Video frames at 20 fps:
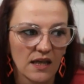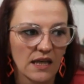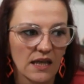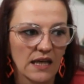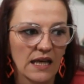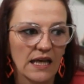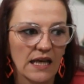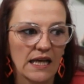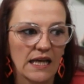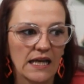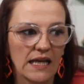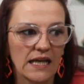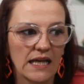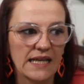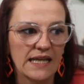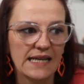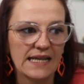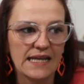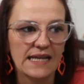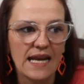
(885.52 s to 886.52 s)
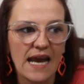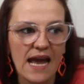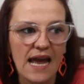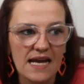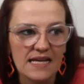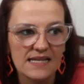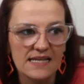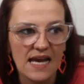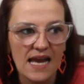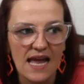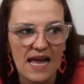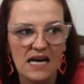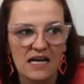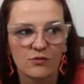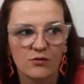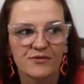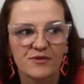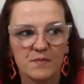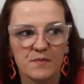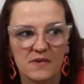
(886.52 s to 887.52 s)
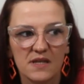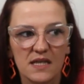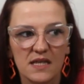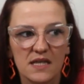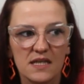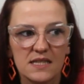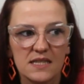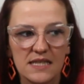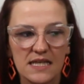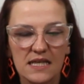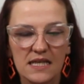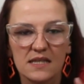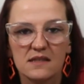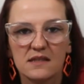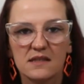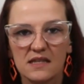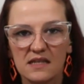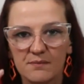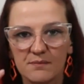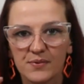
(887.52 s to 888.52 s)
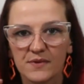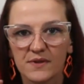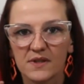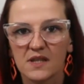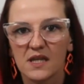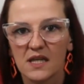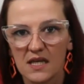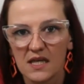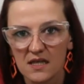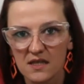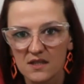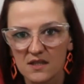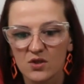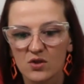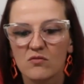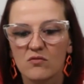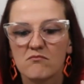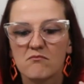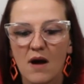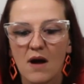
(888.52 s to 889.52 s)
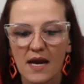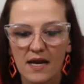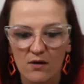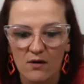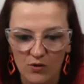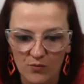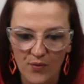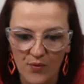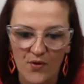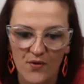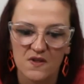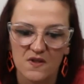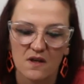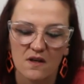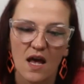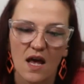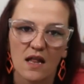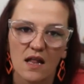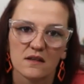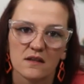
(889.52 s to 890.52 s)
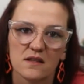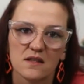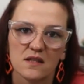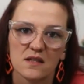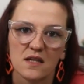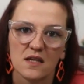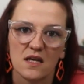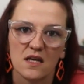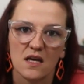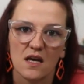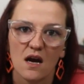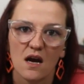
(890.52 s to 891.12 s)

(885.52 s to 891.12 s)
and it has helped me dig deeper into my own personality